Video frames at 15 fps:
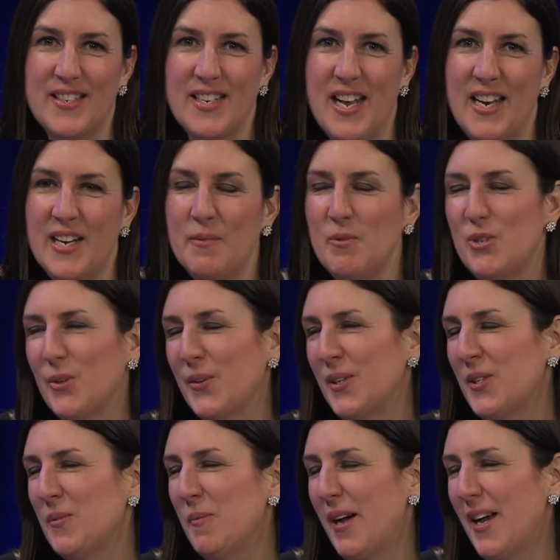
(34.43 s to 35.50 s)
Today I'm
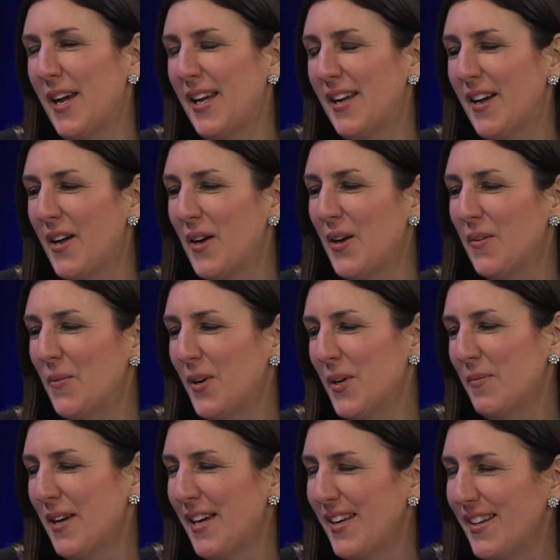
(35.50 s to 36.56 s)
joined by uh, one
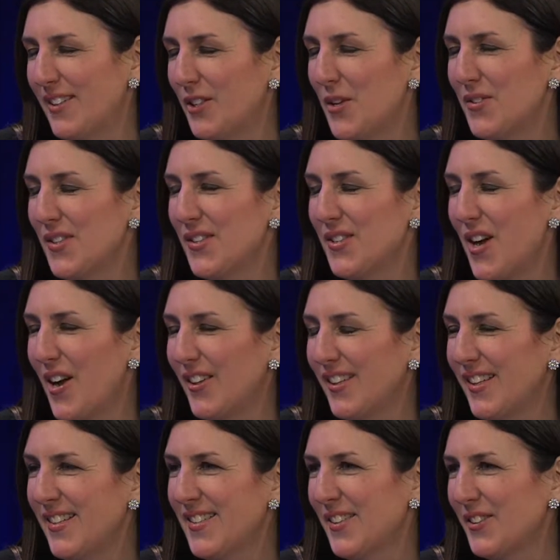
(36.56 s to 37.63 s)
of my closest
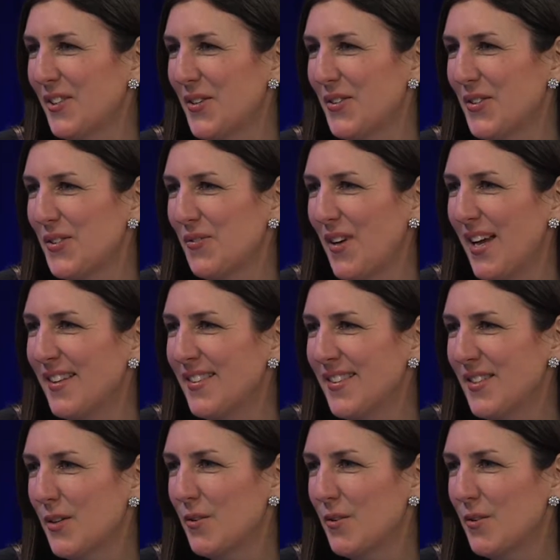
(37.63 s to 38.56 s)
colleagues and closest friends,